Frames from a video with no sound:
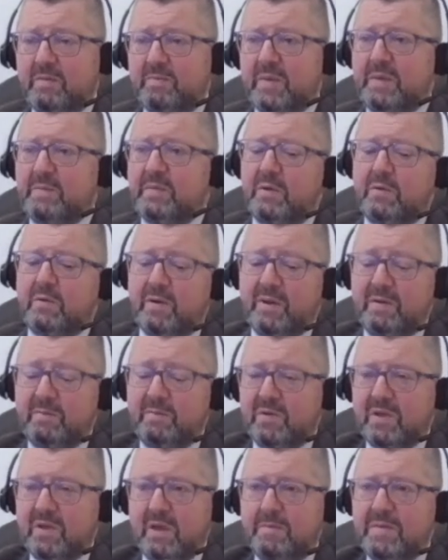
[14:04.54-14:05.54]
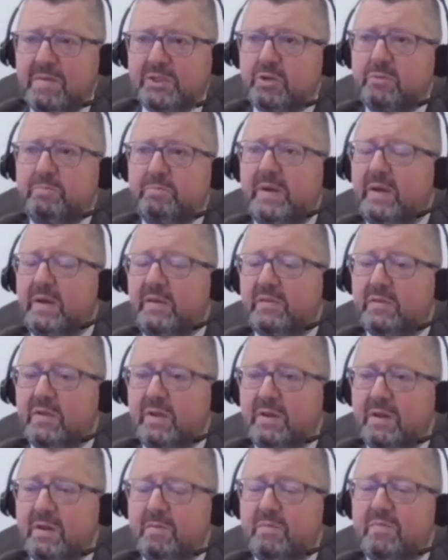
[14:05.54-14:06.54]
people who are in commission-based
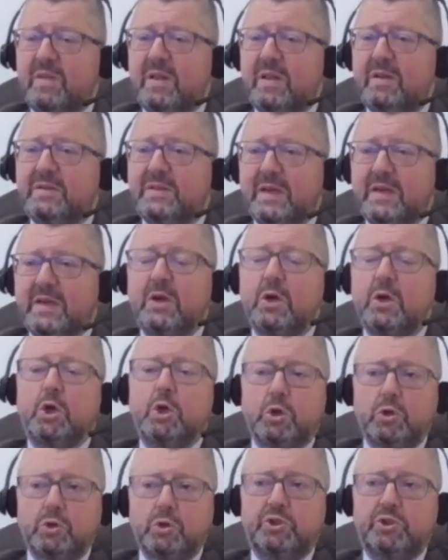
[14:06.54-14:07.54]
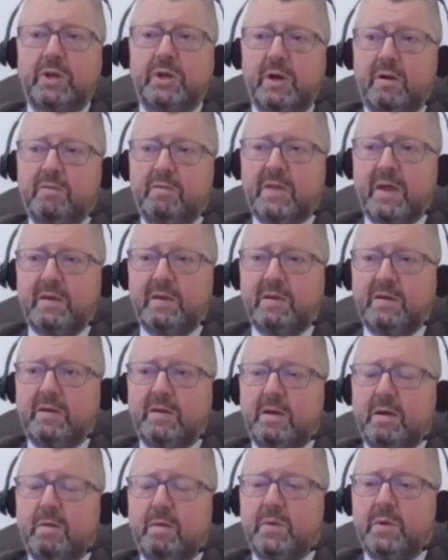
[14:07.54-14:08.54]
incomes, they'll take a good share of that
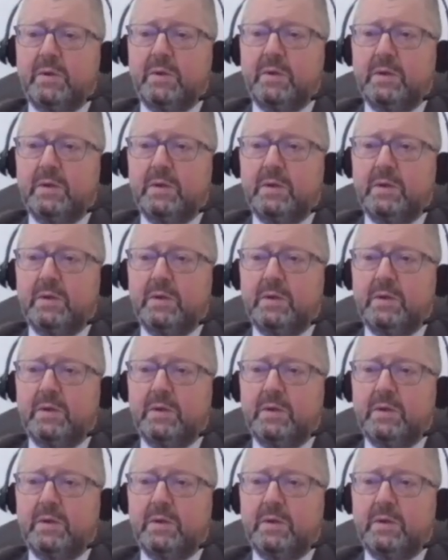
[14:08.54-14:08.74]
income.